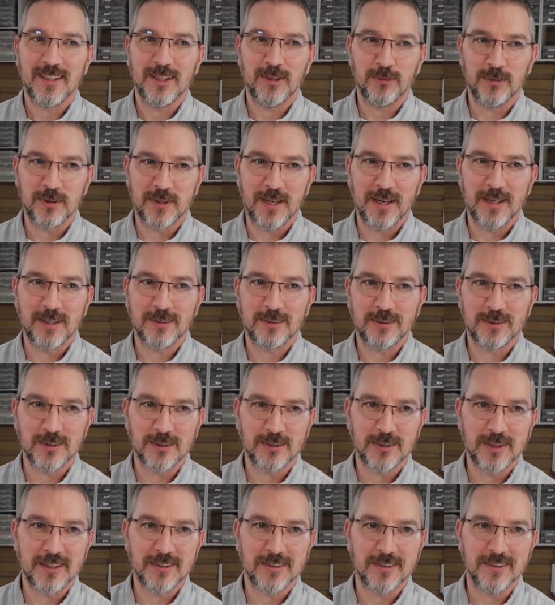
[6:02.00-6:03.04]
if you guys
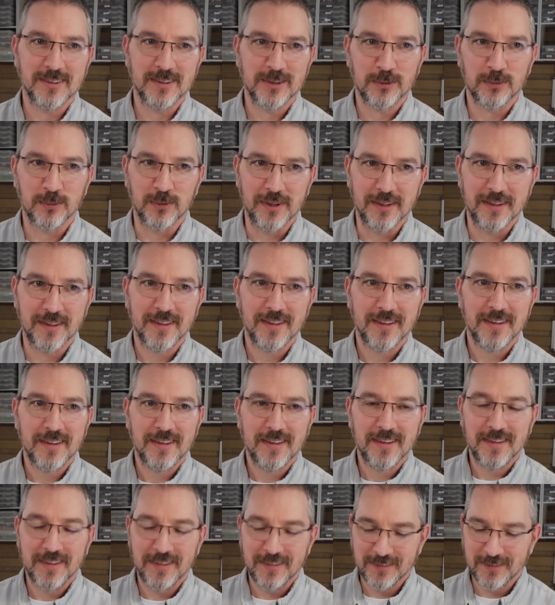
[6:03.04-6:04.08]
suggest this one,
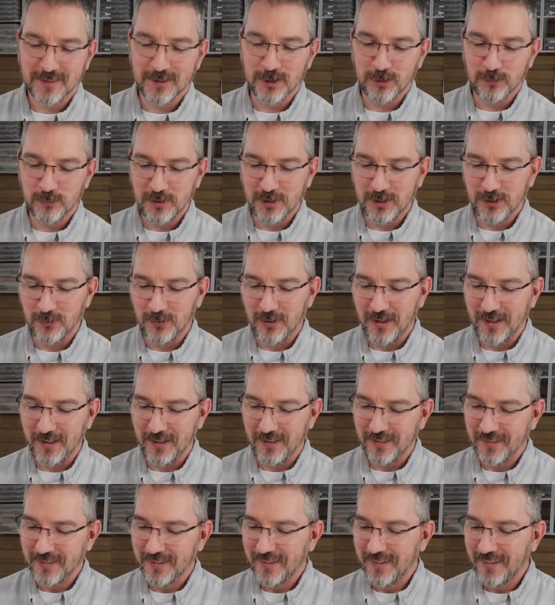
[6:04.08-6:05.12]
it's going to be a
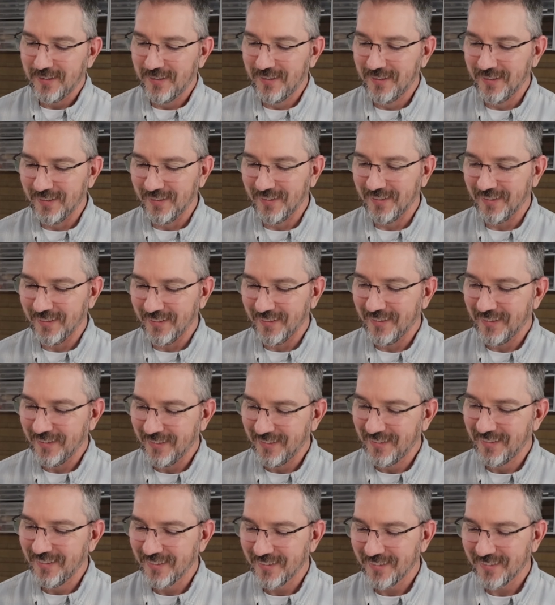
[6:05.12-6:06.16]
while,
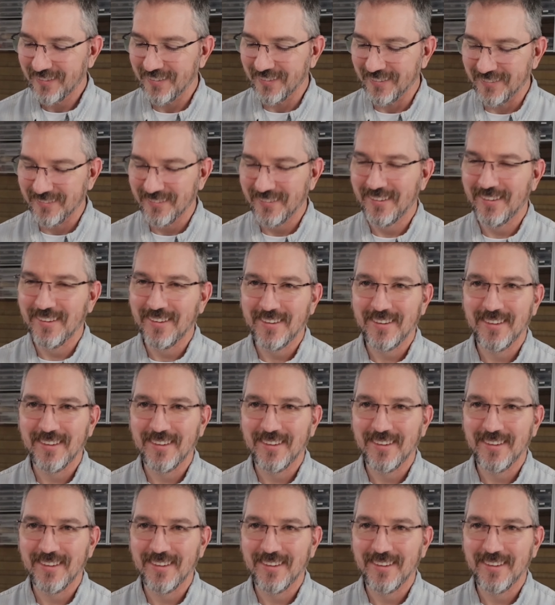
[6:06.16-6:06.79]
because